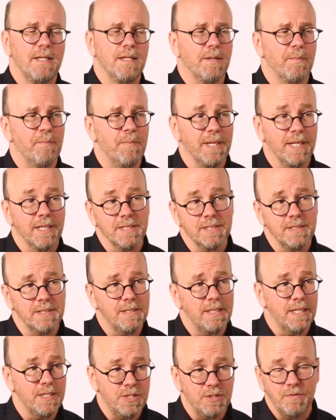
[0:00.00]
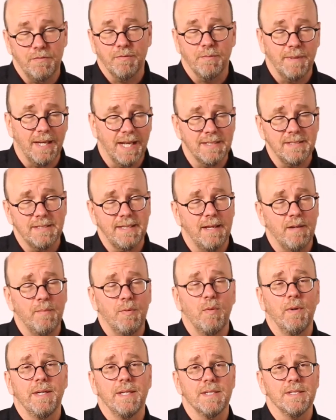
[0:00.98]
The biggest issue from that
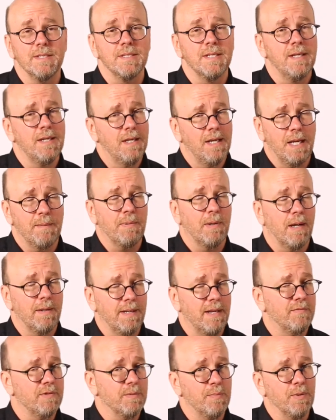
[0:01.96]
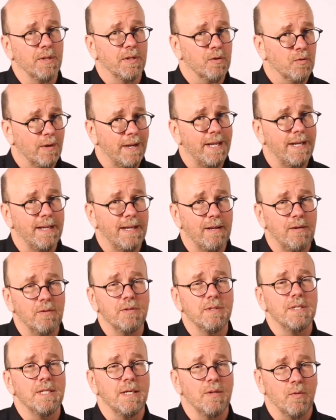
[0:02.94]
standpoint is I probably have to put a crane
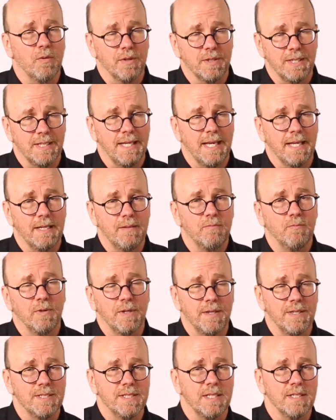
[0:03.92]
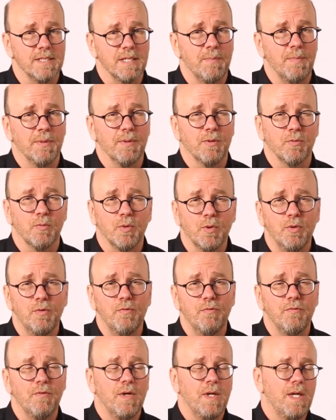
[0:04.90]
out in order to get one of these things up on the
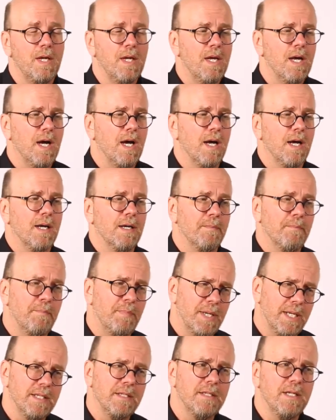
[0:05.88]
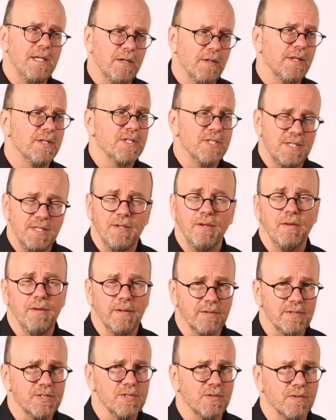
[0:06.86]
roof. But you know, they're
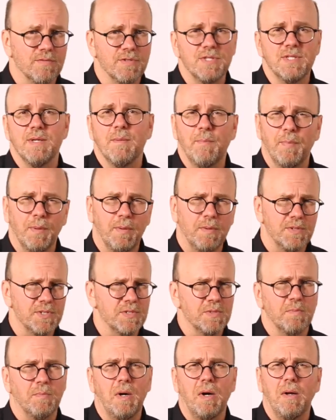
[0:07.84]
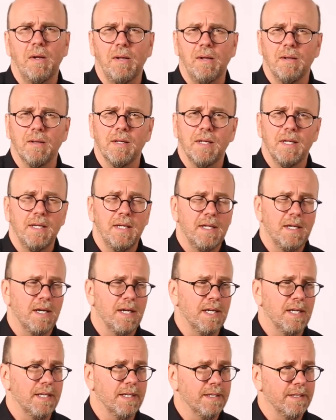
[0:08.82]
sort of simple, small.
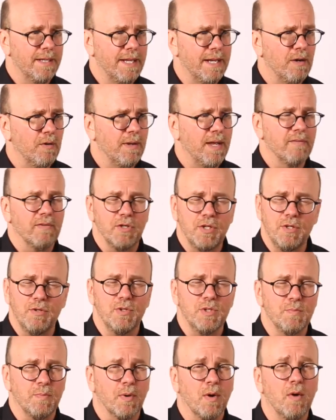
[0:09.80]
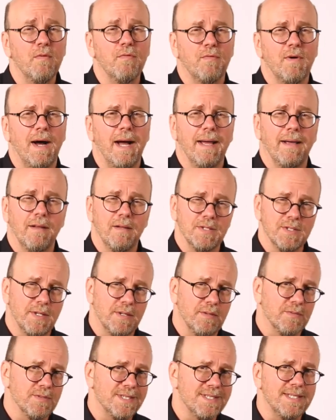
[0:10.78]
They don't have a huge profile, so
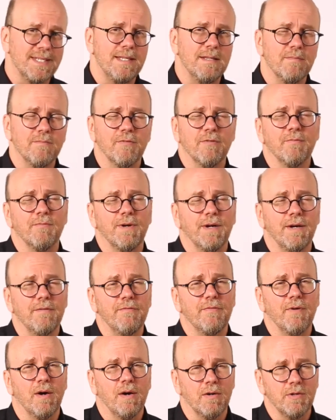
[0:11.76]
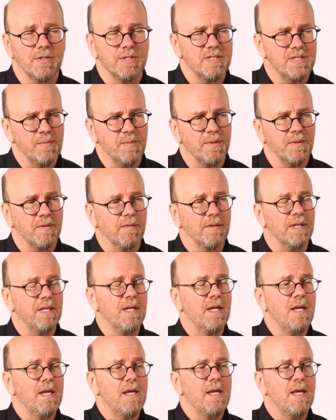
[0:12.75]
I don't see them from very far typically.